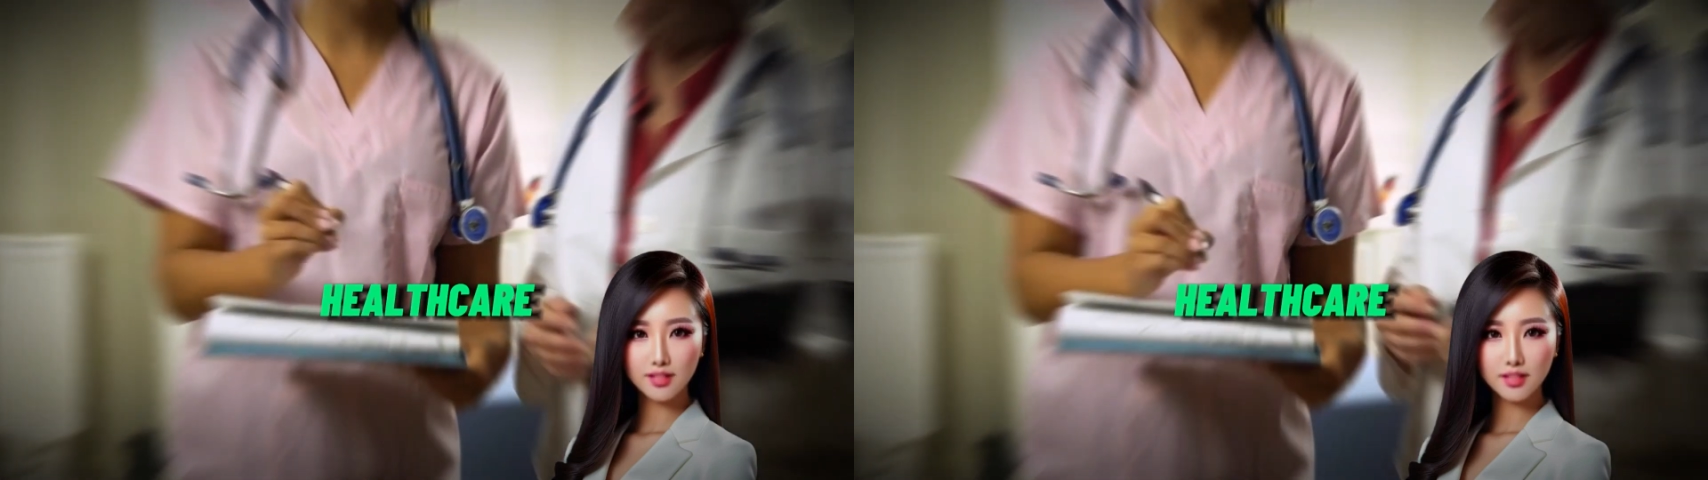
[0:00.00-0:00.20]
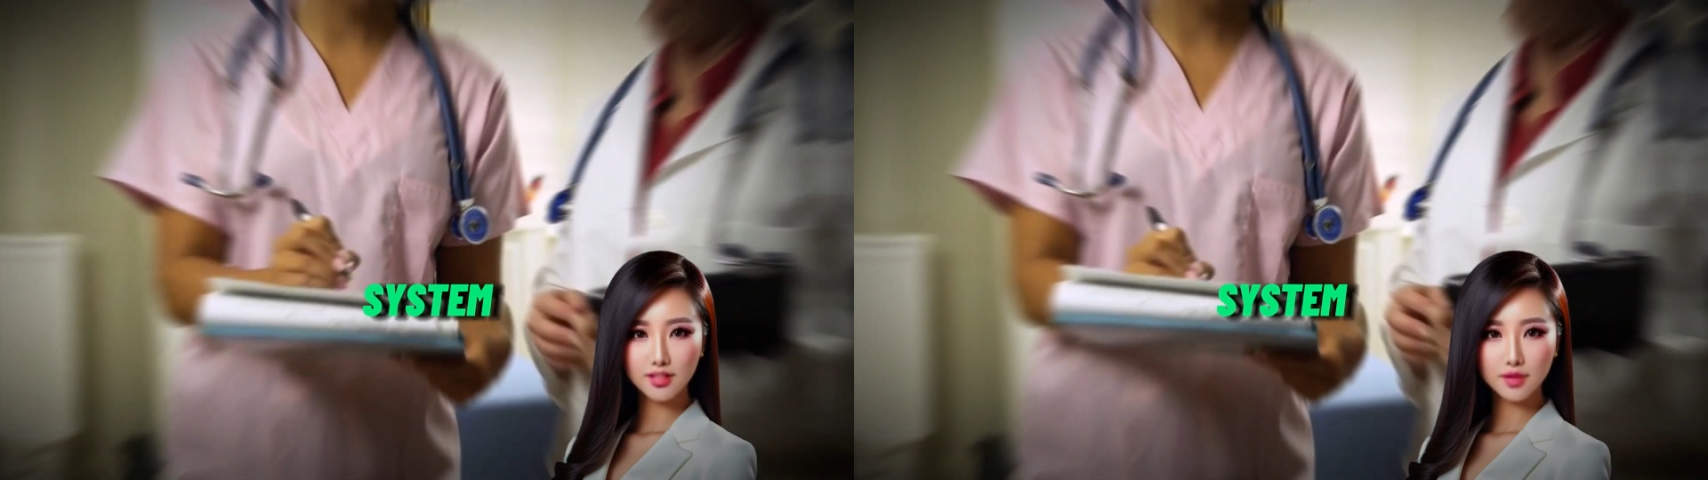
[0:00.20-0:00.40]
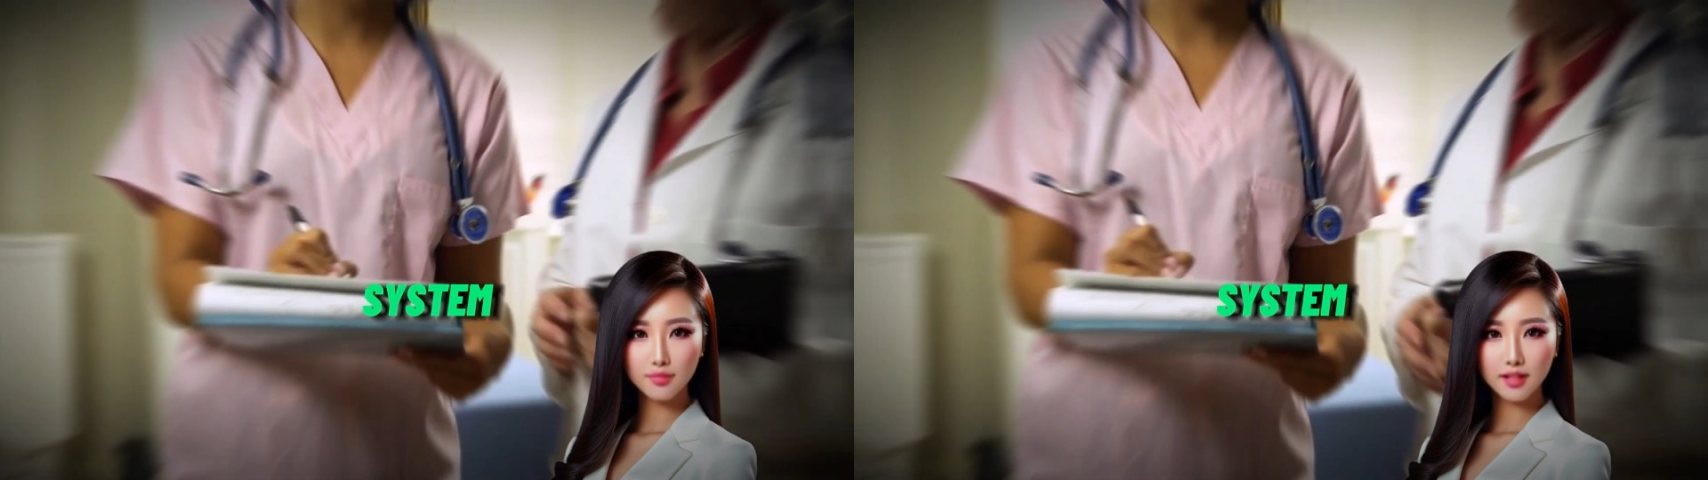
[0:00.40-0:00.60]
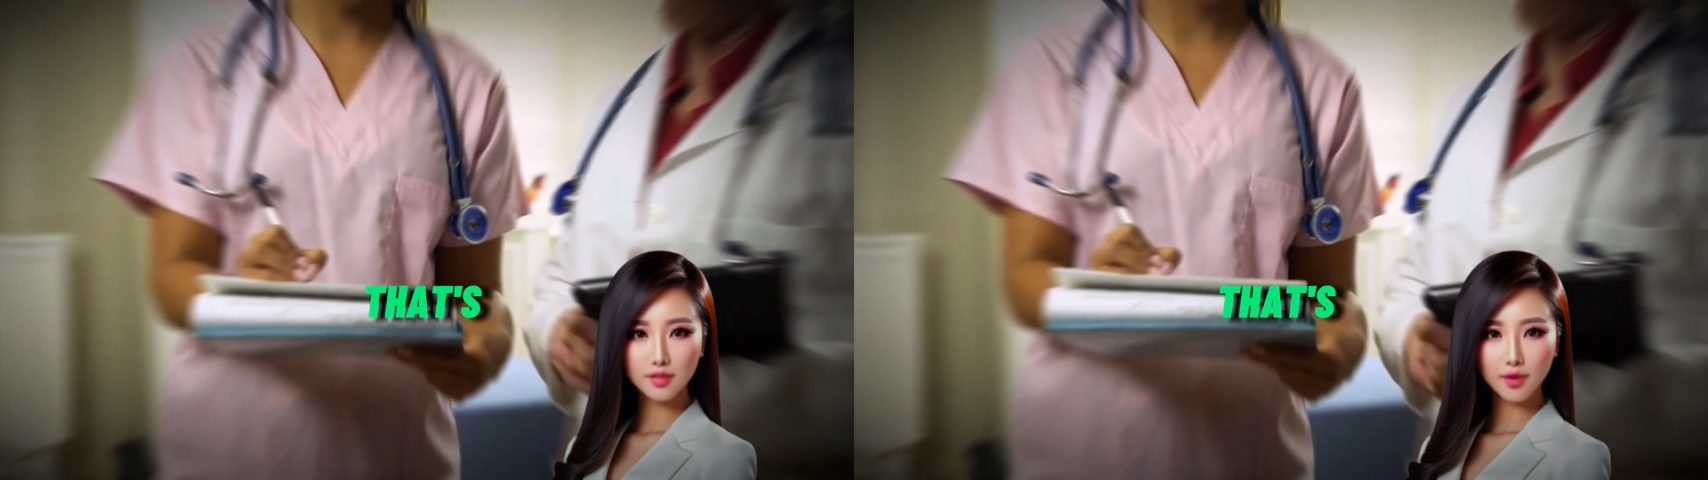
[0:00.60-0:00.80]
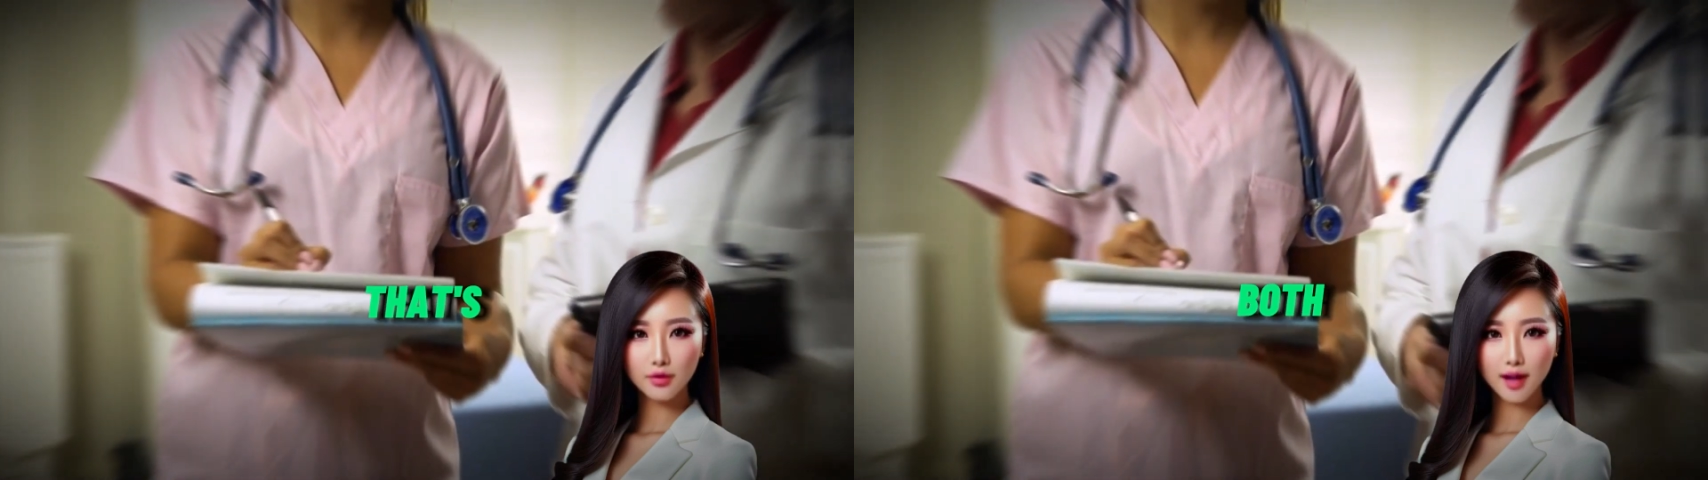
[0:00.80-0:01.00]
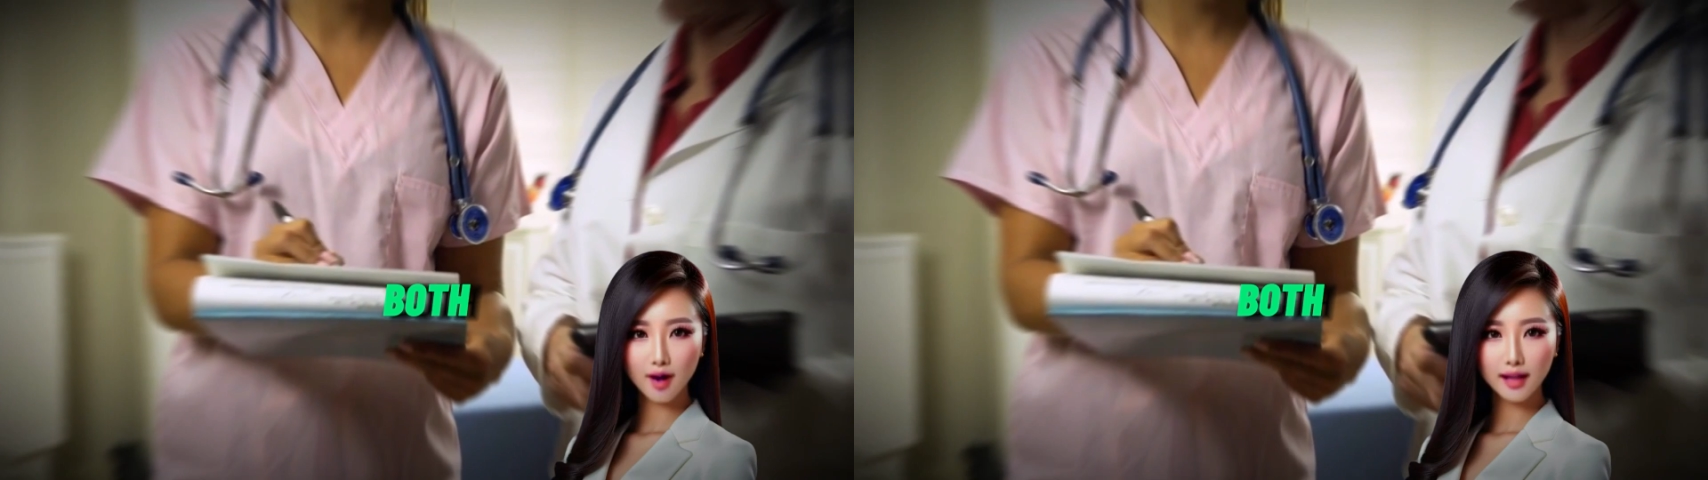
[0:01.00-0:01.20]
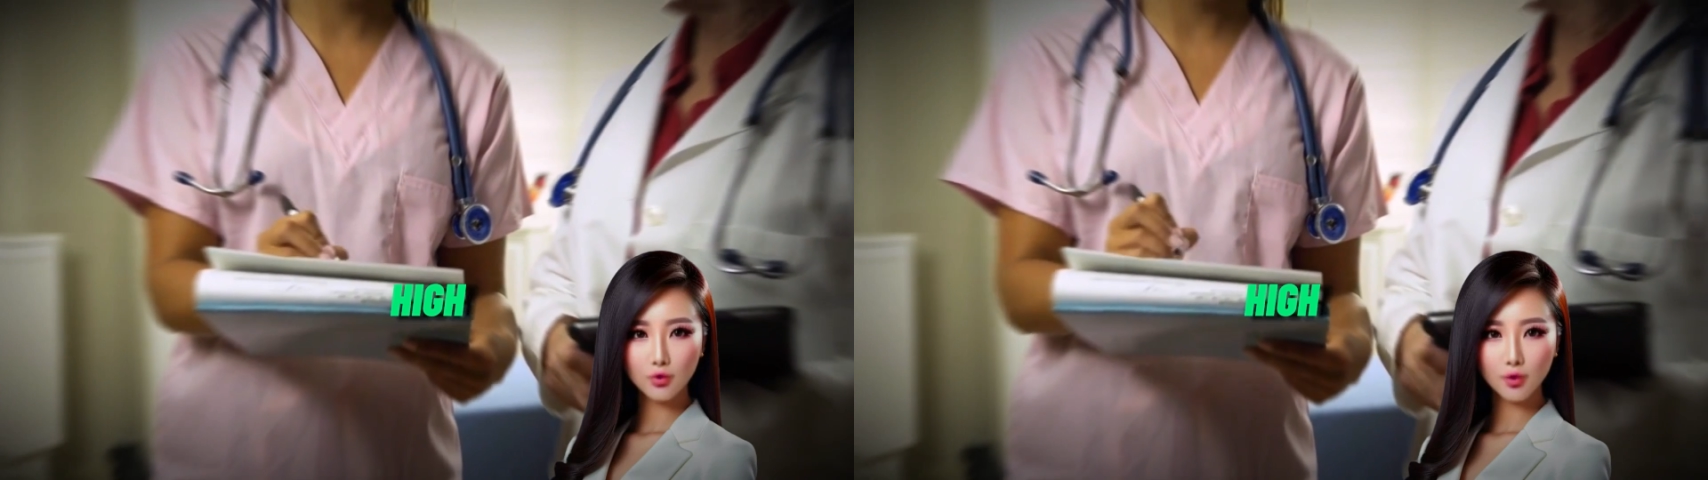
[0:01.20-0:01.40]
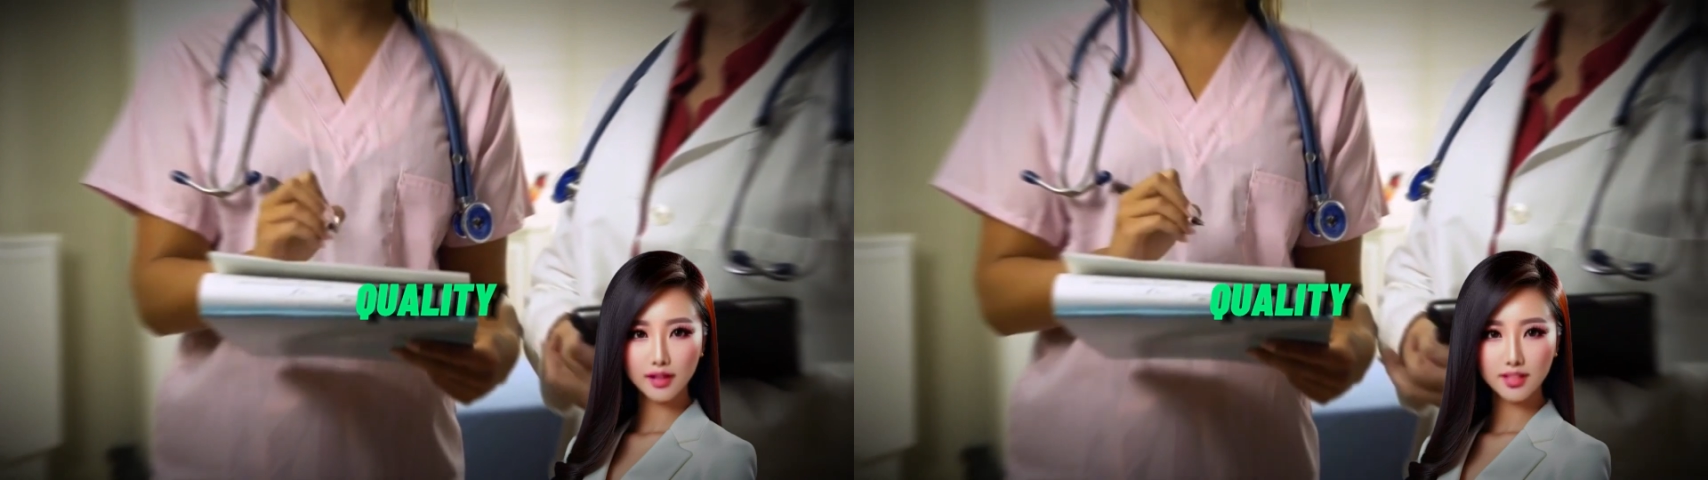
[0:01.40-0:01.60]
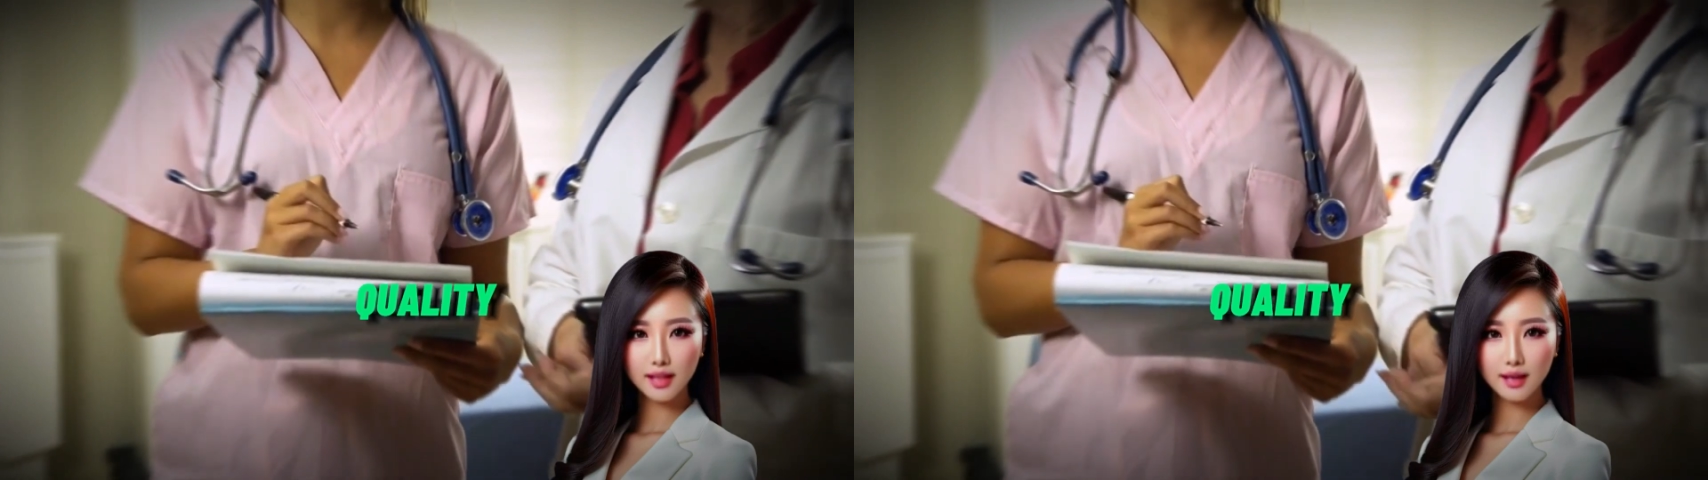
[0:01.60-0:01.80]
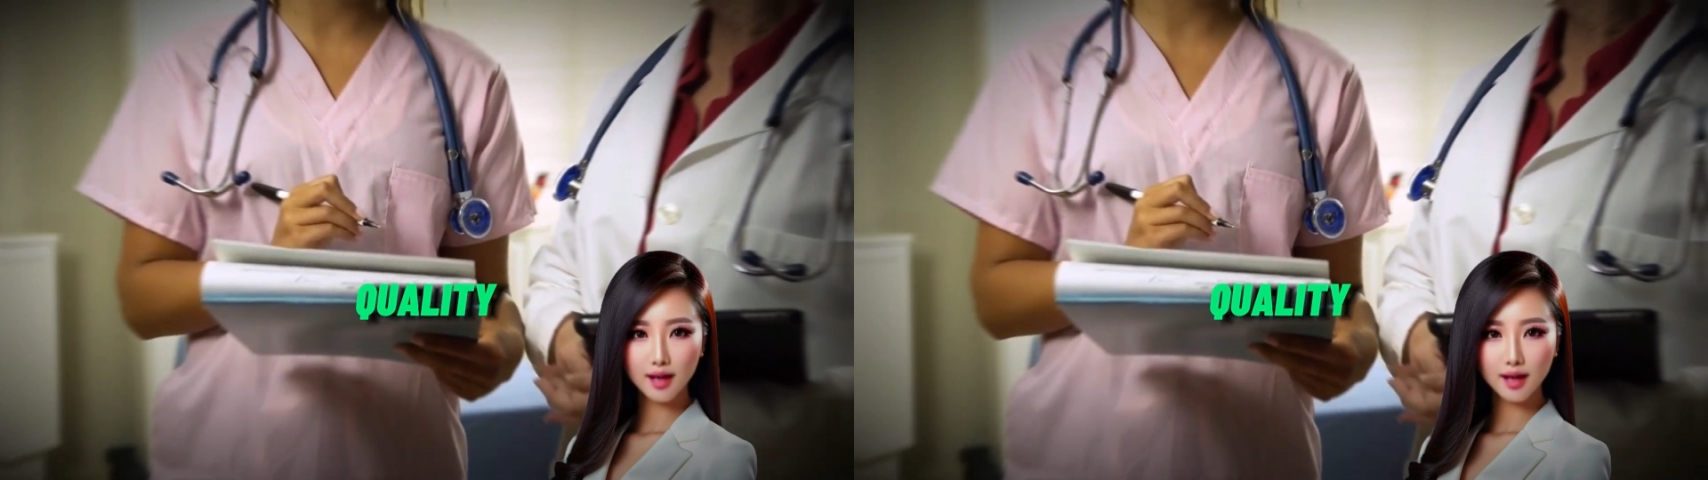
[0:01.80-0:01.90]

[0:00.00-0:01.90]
system that's both high quality